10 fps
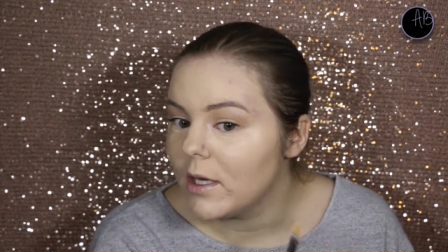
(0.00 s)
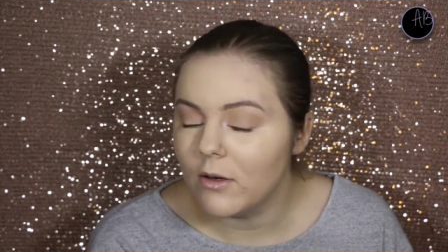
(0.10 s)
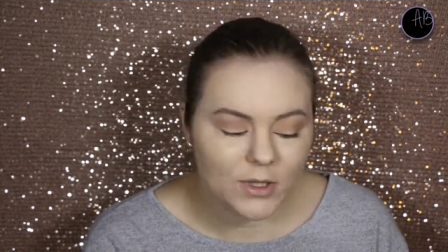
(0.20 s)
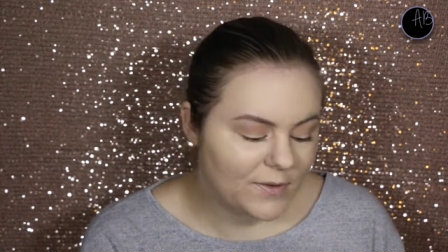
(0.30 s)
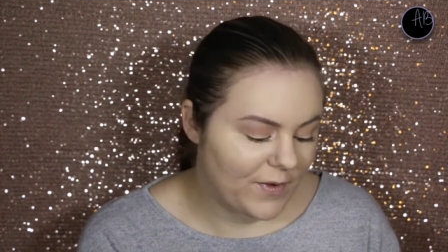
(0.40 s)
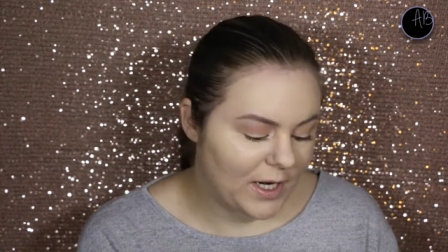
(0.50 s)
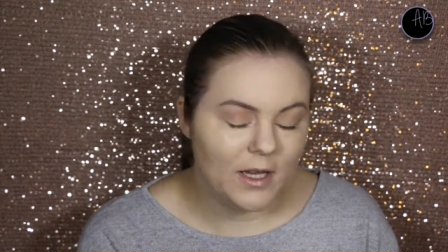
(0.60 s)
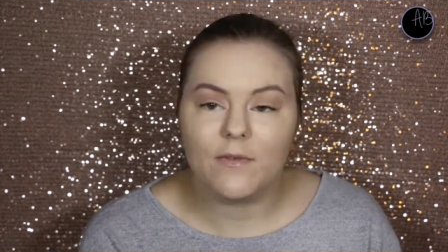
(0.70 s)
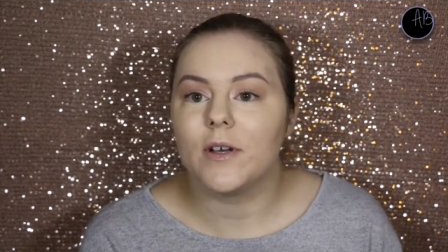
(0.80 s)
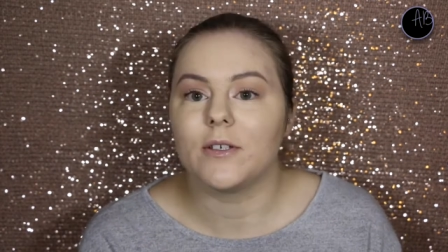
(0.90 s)
looks
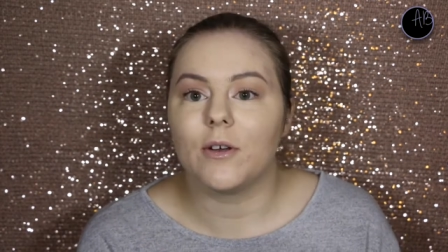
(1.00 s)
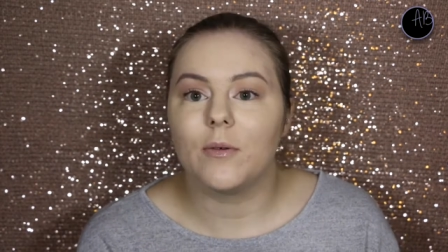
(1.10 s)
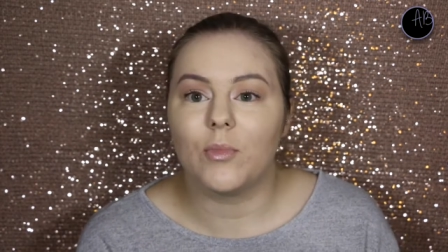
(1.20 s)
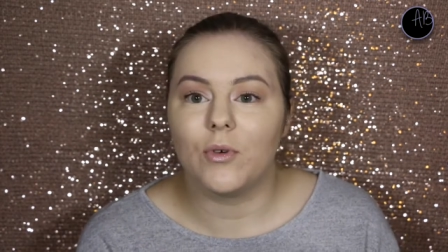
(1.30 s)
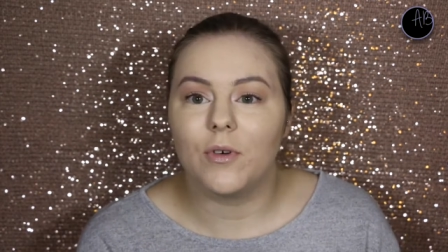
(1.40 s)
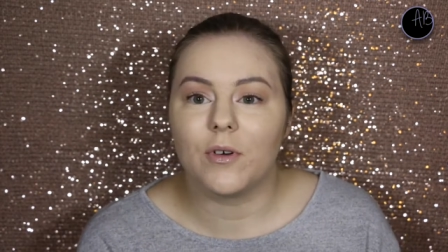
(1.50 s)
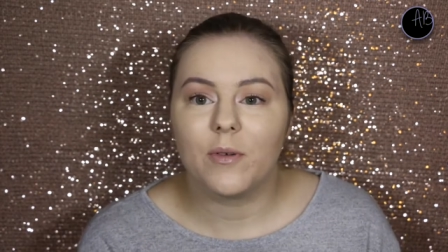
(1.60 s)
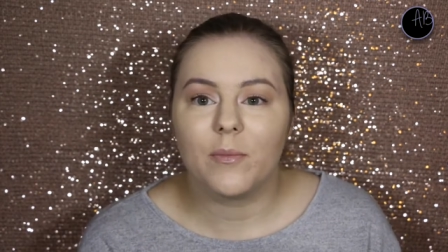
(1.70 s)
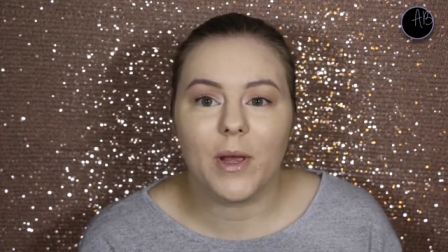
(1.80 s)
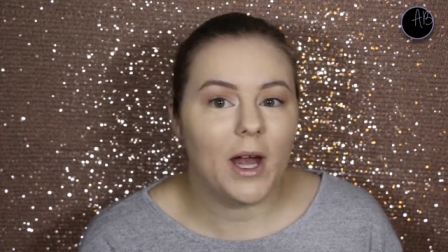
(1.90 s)
funny if I don't put
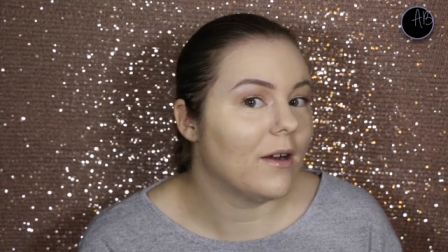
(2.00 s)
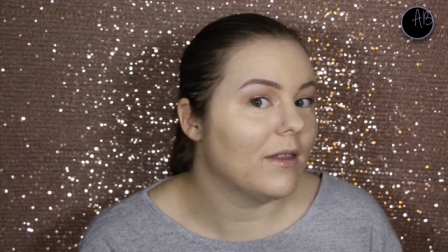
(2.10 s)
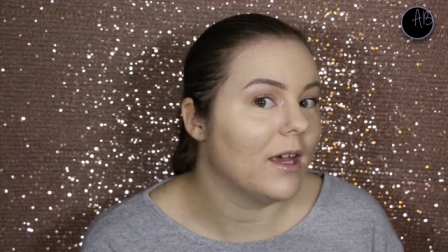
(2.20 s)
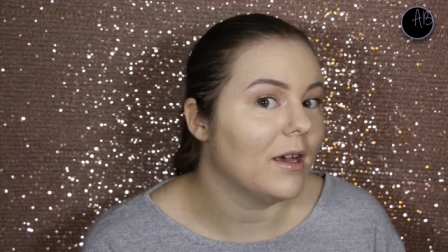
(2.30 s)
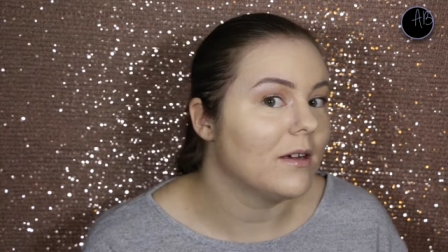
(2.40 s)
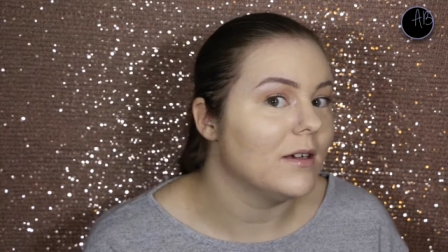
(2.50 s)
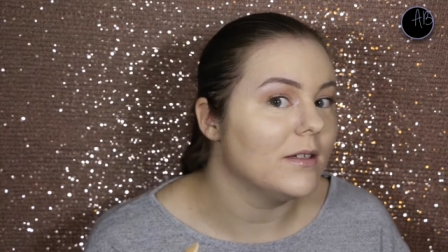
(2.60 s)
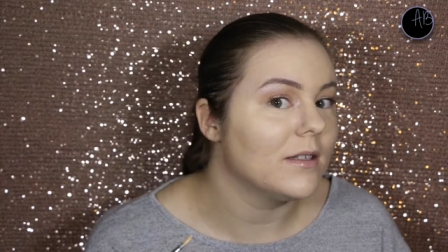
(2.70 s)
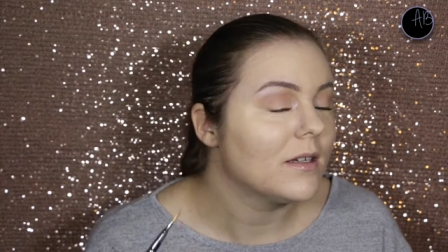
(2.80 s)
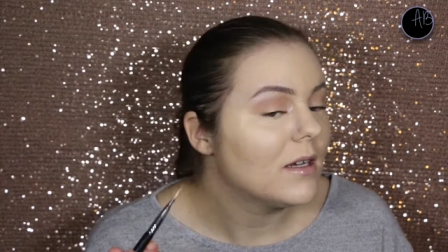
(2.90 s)
powder there
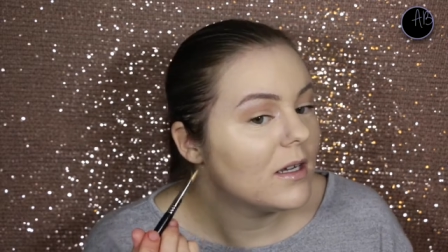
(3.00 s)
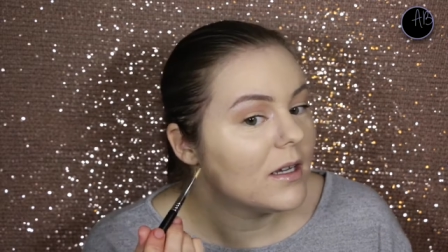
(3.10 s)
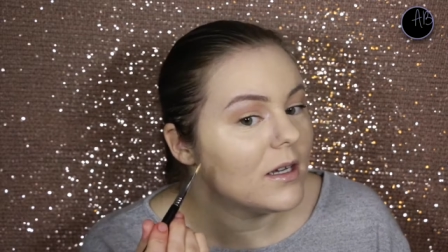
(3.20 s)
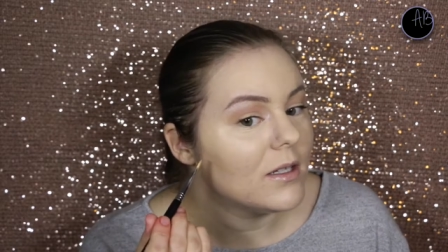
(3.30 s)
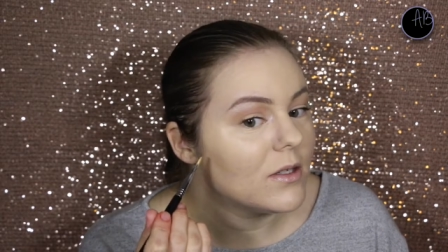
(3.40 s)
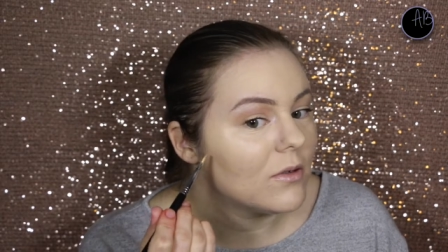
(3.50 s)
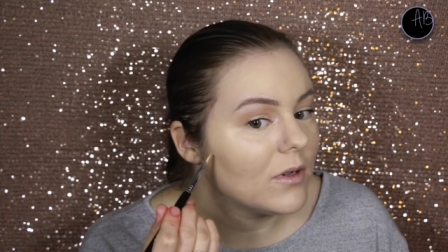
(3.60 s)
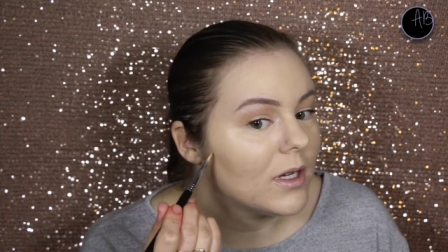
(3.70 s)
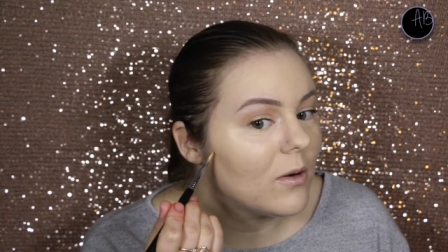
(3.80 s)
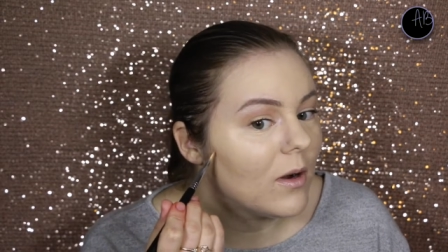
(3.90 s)
because it's
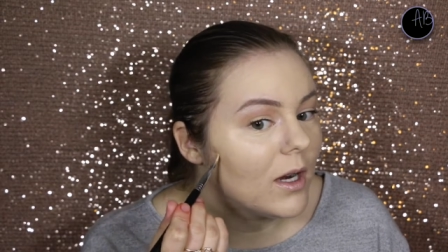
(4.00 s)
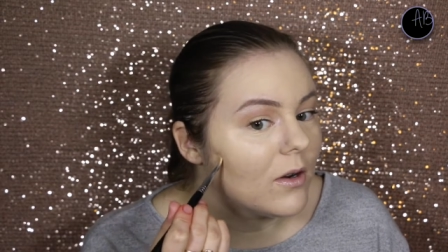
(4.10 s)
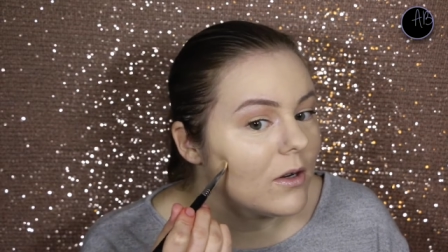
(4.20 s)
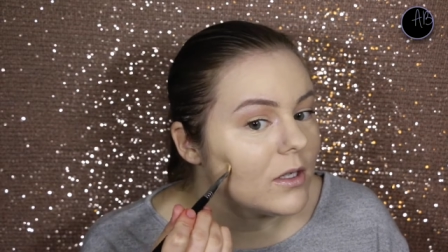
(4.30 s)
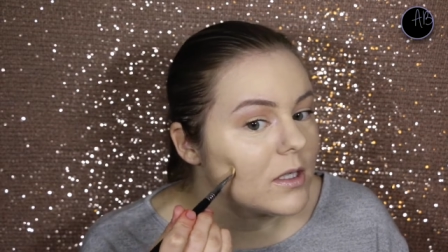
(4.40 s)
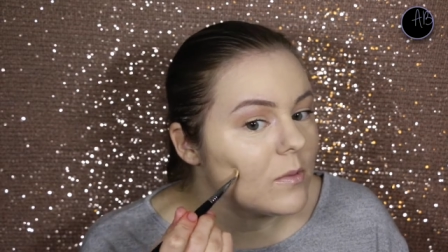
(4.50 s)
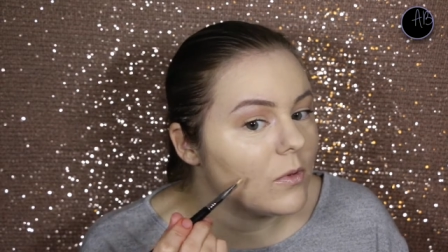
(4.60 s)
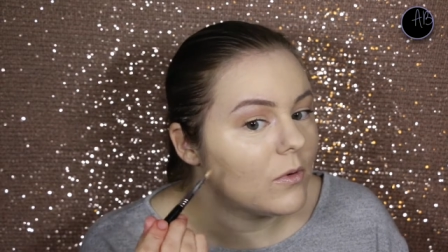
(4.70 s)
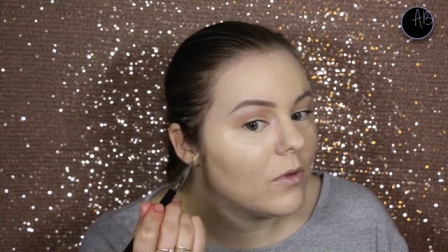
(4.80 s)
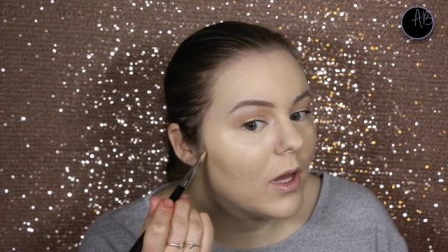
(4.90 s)
already quite
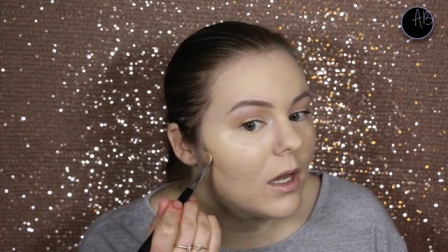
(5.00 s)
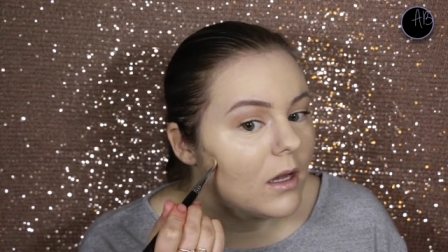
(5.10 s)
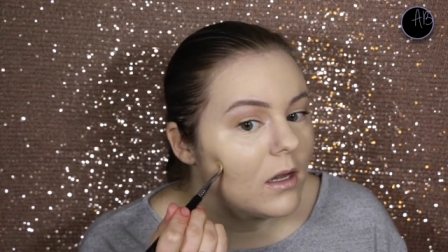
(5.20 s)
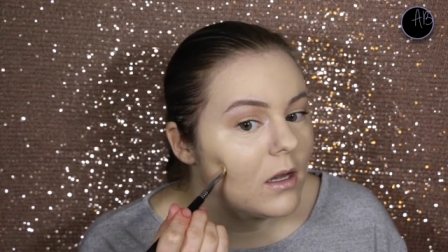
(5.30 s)
noticeable that...